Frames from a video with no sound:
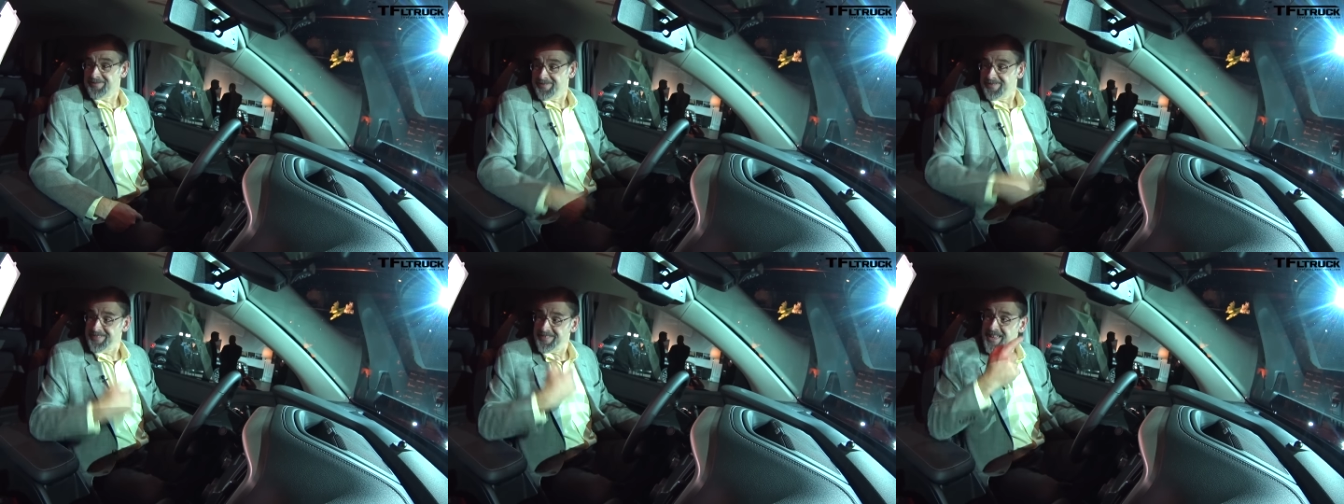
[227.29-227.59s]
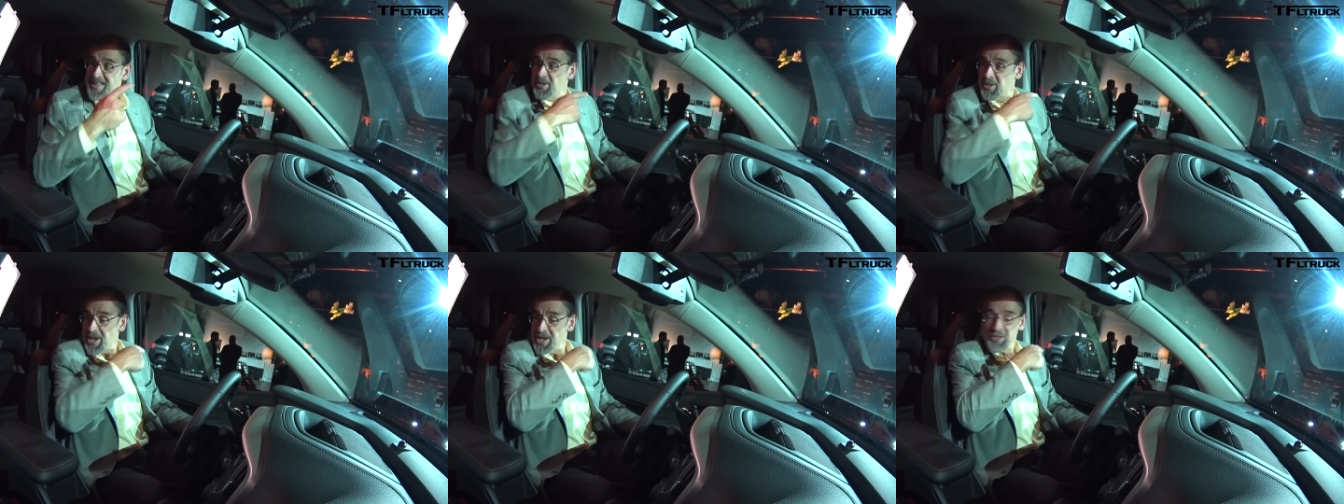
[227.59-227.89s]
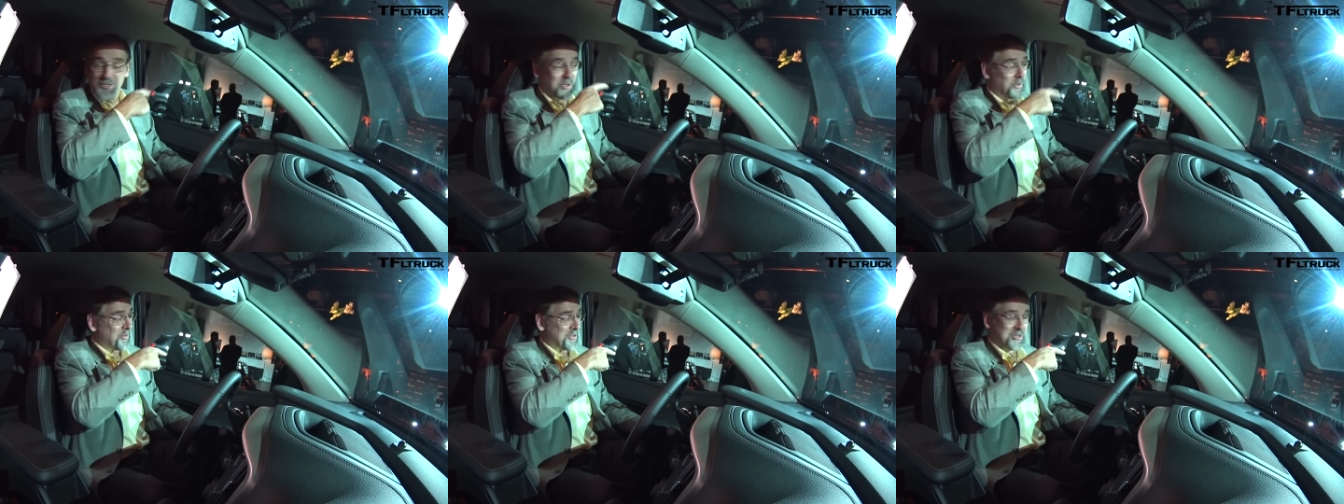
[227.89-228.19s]
That's
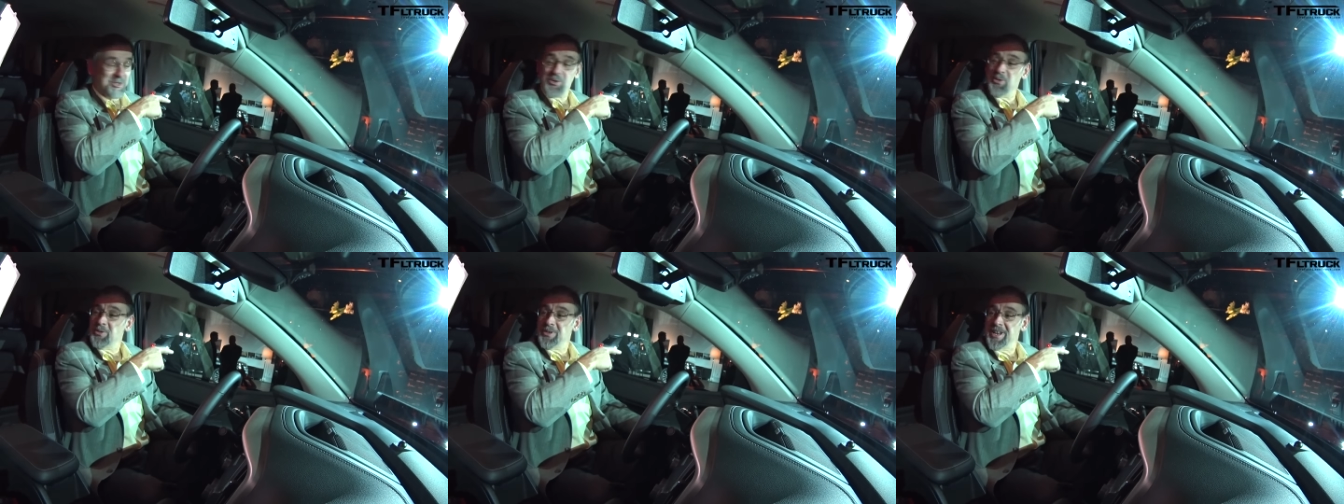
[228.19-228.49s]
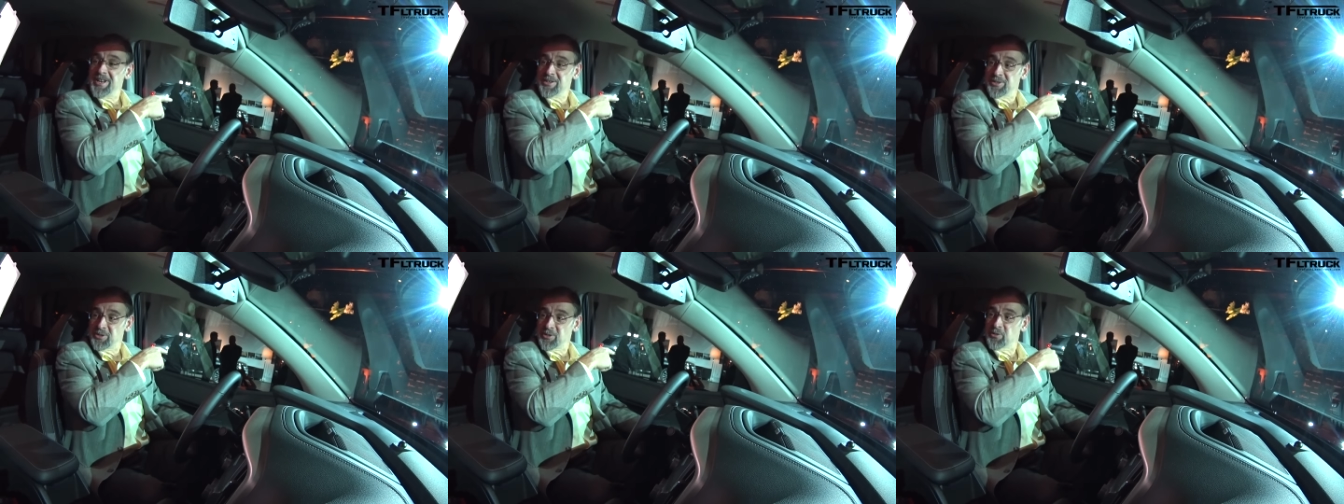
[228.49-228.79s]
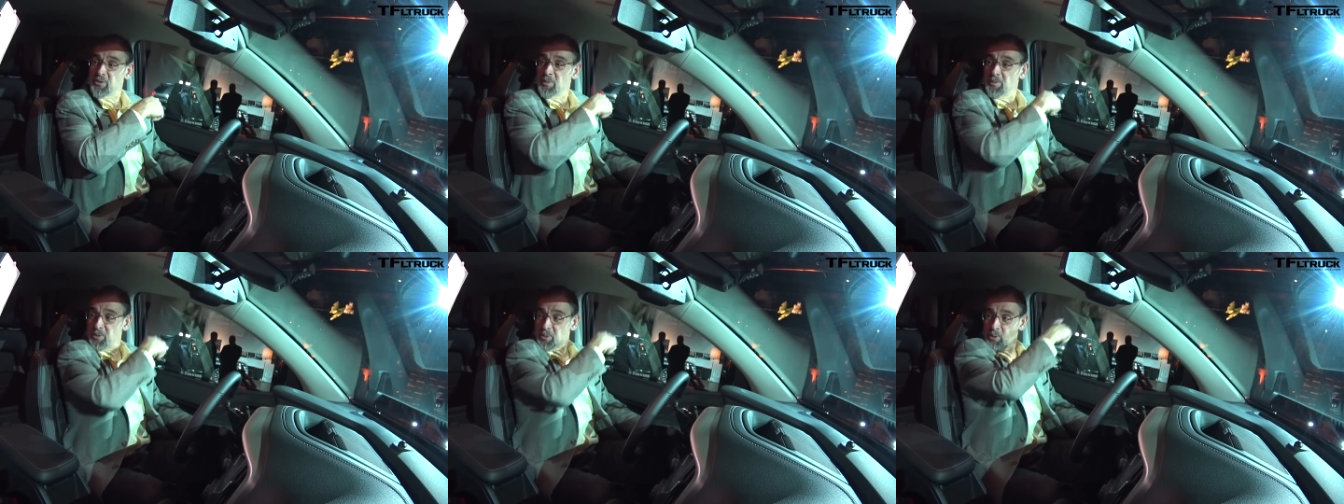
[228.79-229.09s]
actually what's doing that, is the
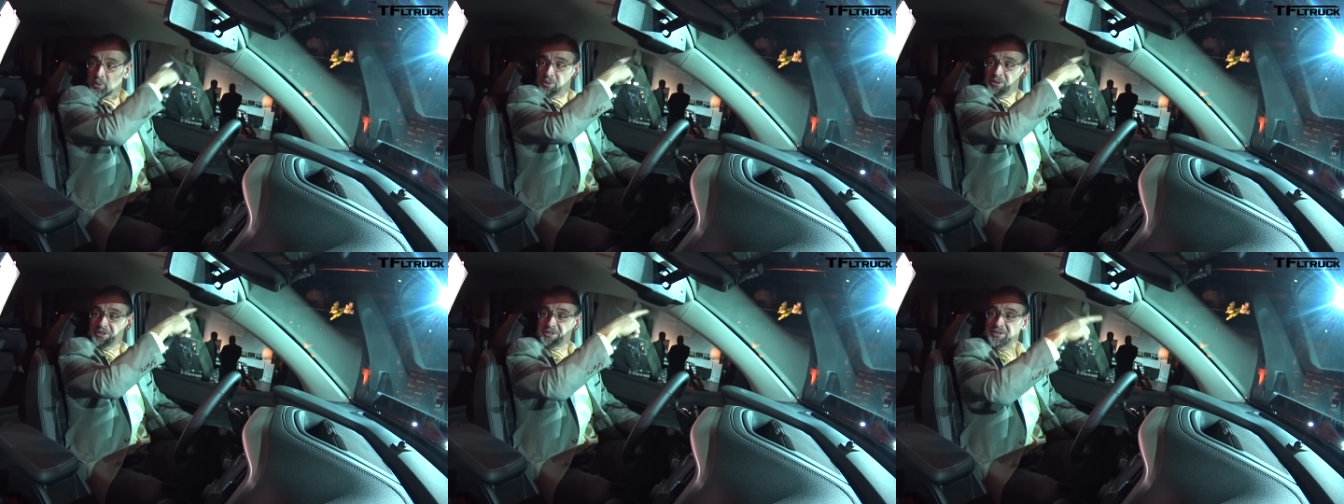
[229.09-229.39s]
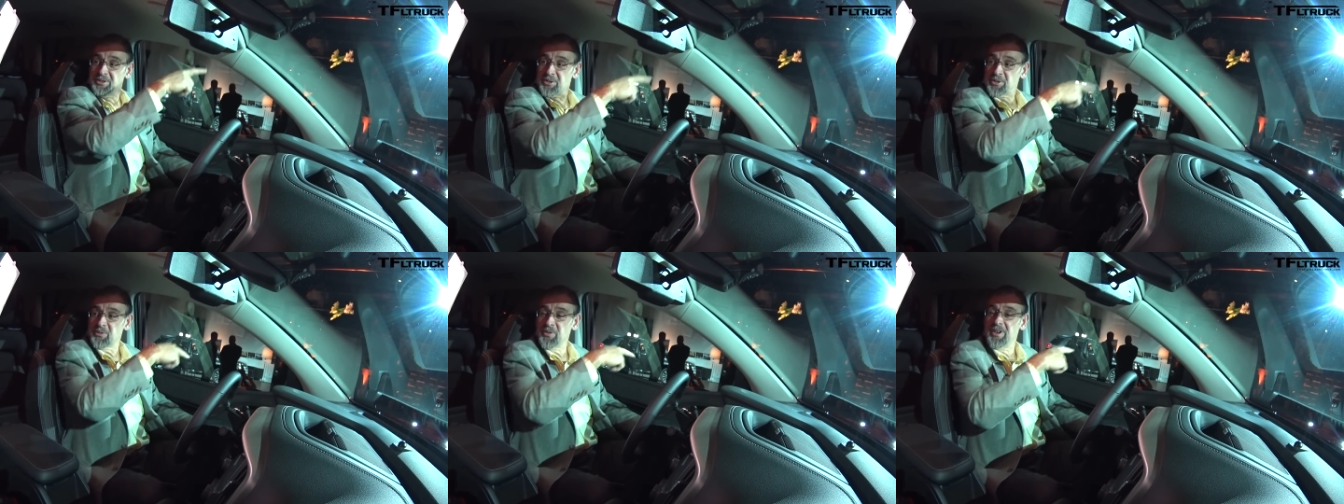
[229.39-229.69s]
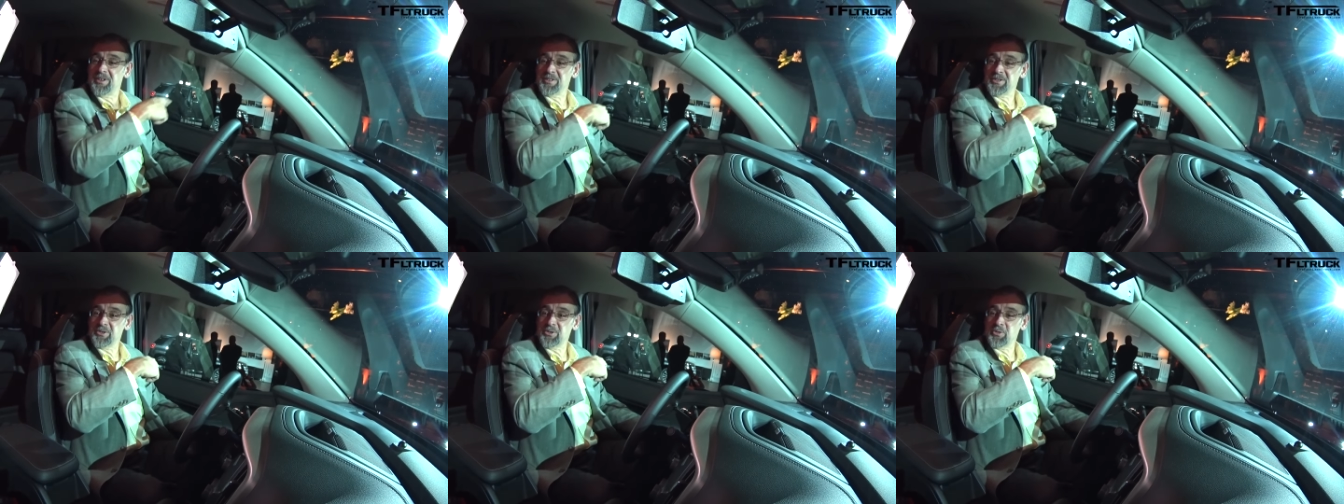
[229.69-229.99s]
triple door seals
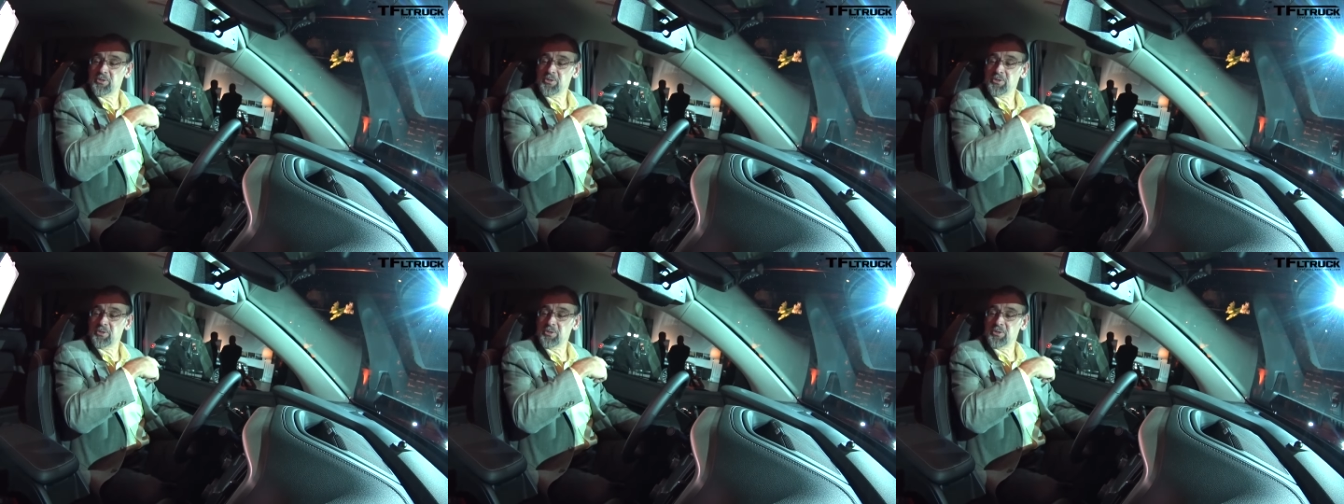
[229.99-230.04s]
around these